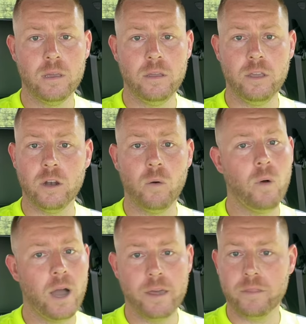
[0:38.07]

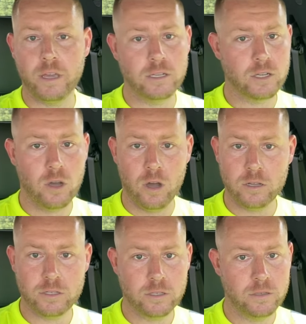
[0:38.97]
why things
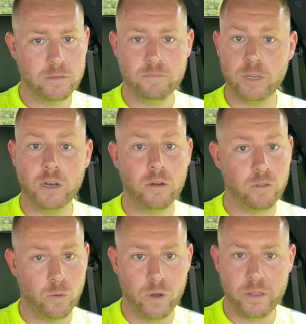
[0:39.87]
cost
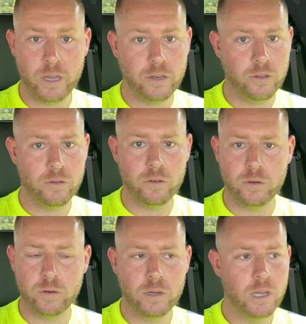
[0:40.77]
the way they
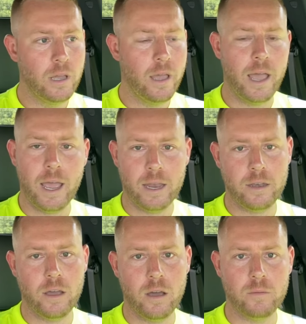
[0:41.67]
do,
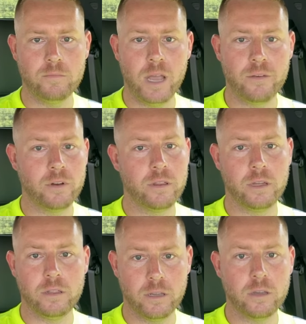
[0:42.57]
and
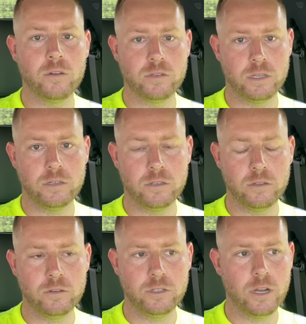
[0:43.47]
everything that goes into
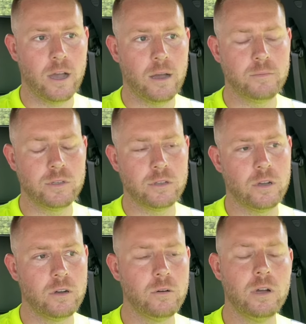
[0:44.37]
the job.
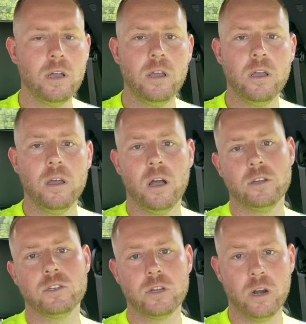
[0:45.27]
So
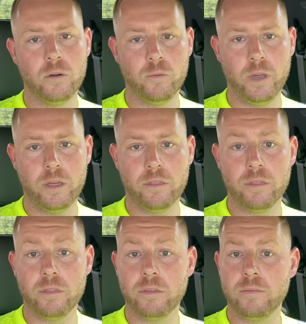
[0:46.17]
I'll start
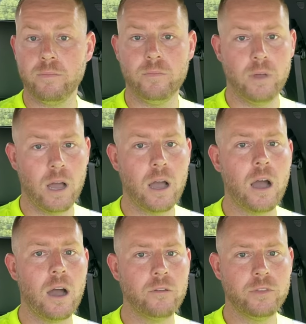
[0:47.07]
with
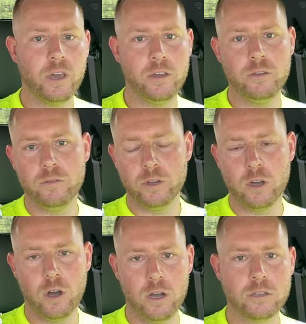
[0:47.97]
I'll tell you the
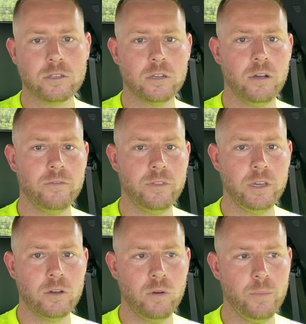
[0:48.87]
costs of
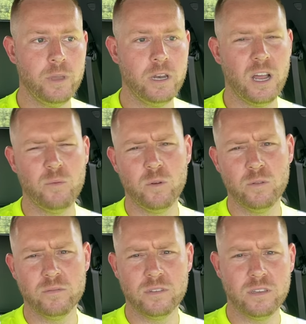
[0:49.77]
the equipment. I
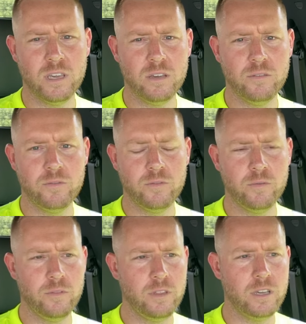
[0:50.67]
won't give
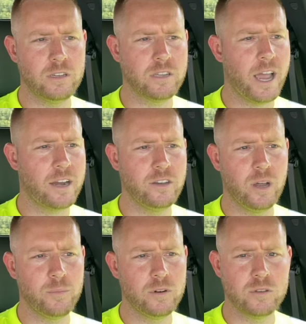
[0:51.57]
the exact
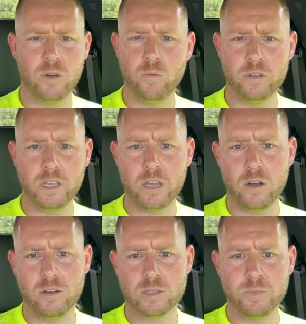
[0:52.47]
numbers on what they
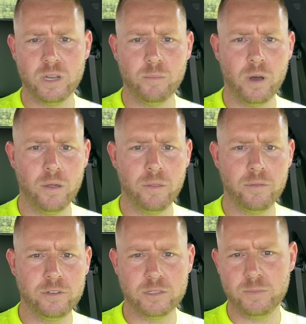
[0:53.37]
cost me a
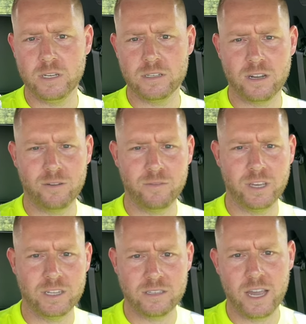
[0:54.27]
month, just because I don't
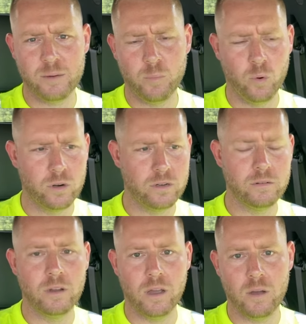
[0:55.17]
think it's that
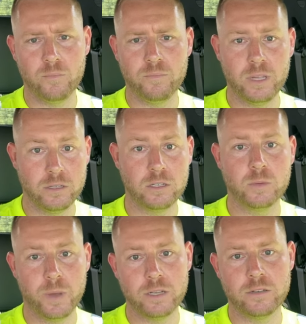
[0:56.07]
important. It's
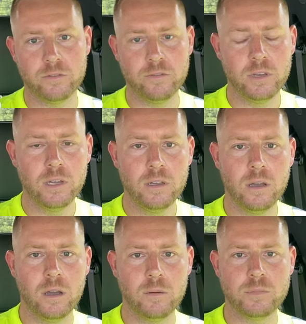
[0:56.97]
expensive,
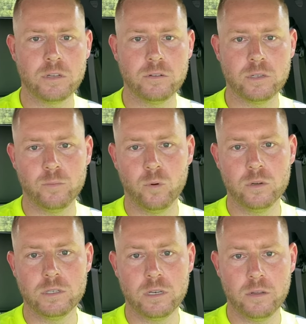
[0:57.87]
so it's
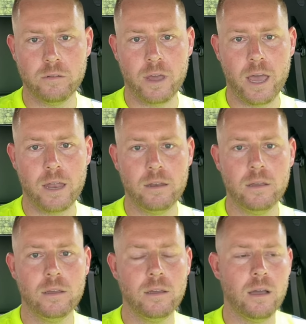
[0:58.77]
important to know that.
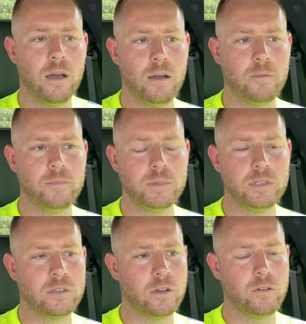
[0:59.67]

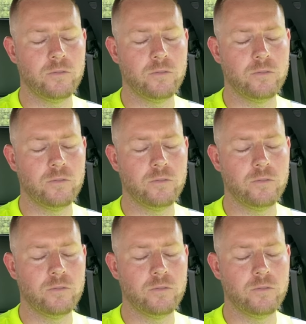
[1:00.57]
So